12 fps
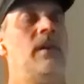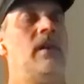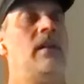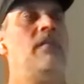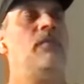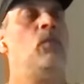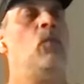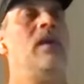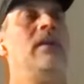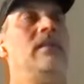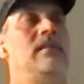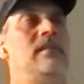had enough
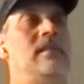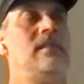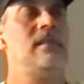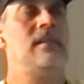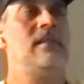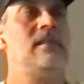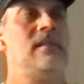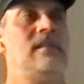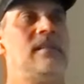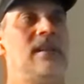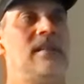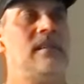wins and
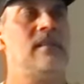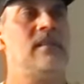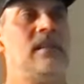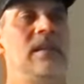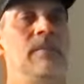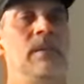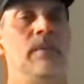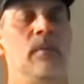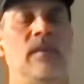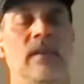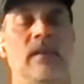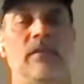successes to keep me
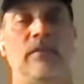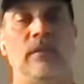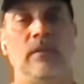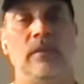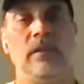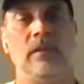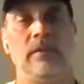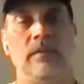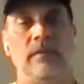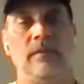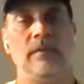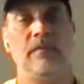moving through the
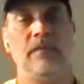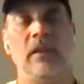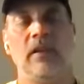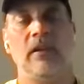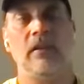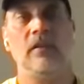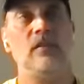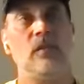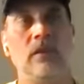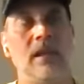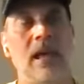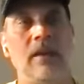failures,
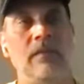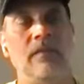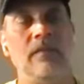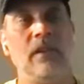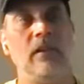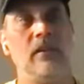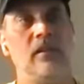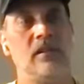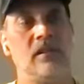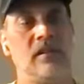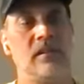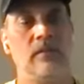or not even failures,
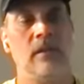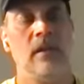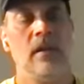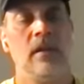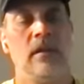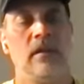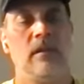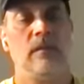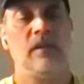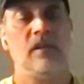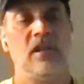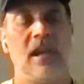just the
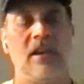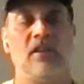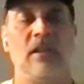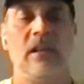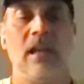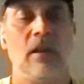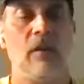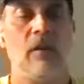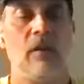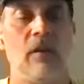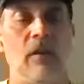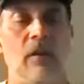rejection. I
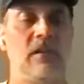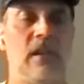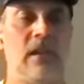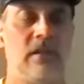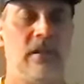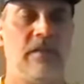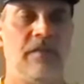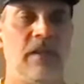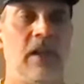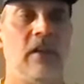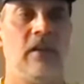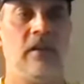don't consider rejection
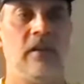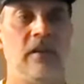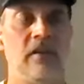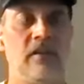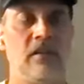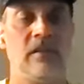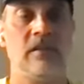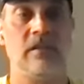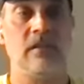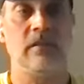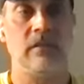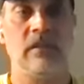a failure. It's
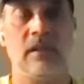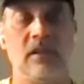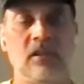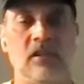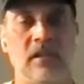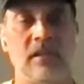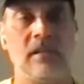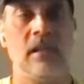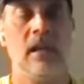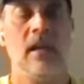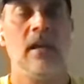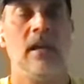just
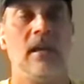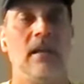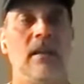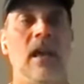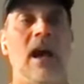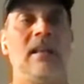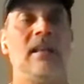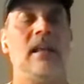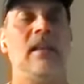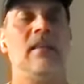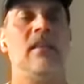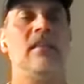not
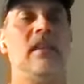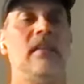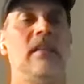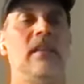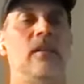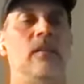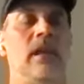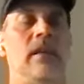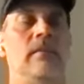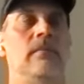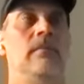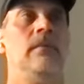getting the thing that you
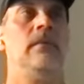had